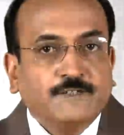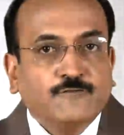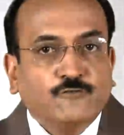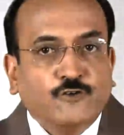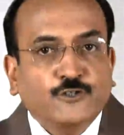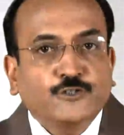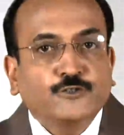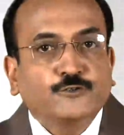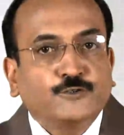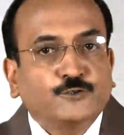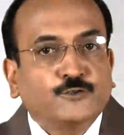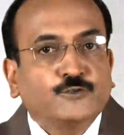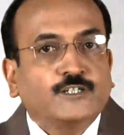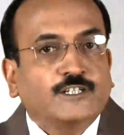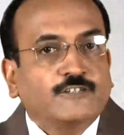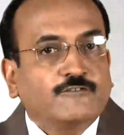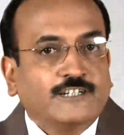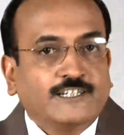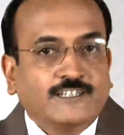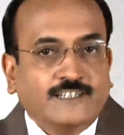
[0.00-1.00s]
walk you through a
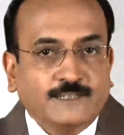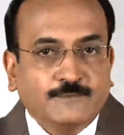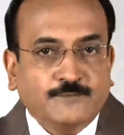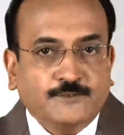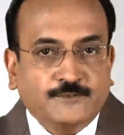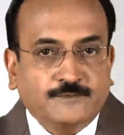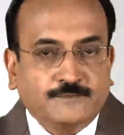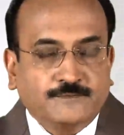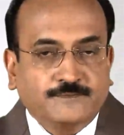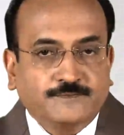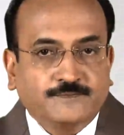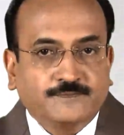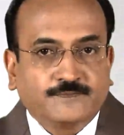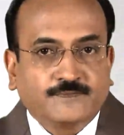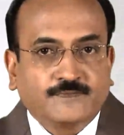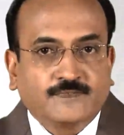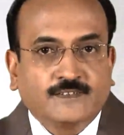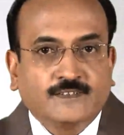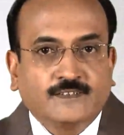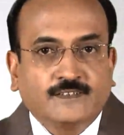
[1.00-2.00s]
quick demo.
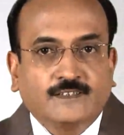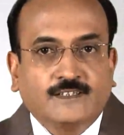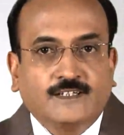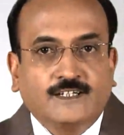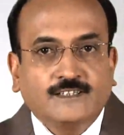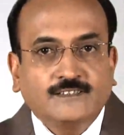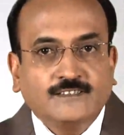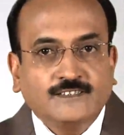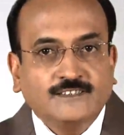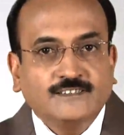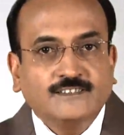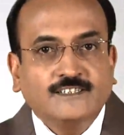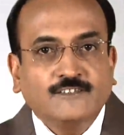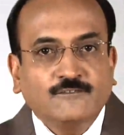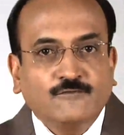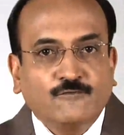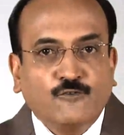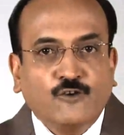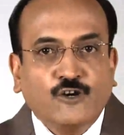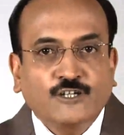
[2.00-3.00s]
A
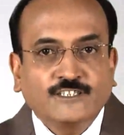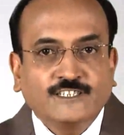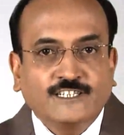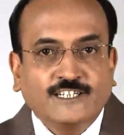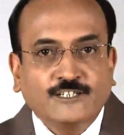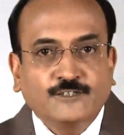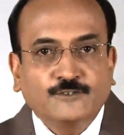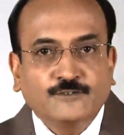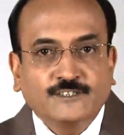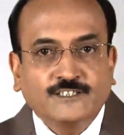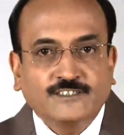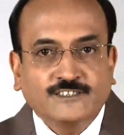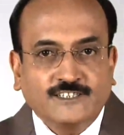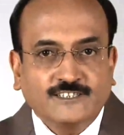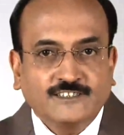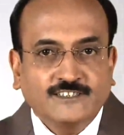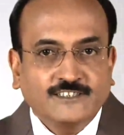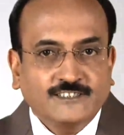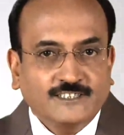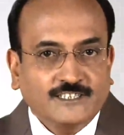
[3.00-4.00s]
citizen walks into the
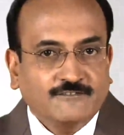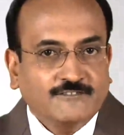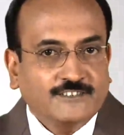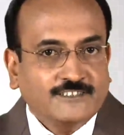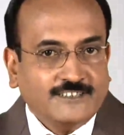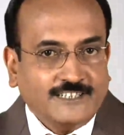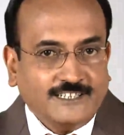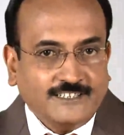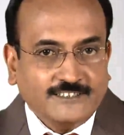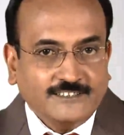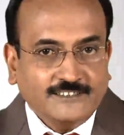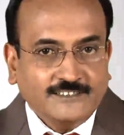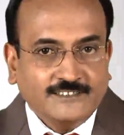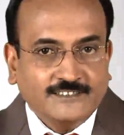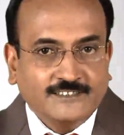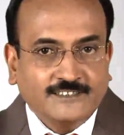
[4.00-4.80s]
Citizen Service Center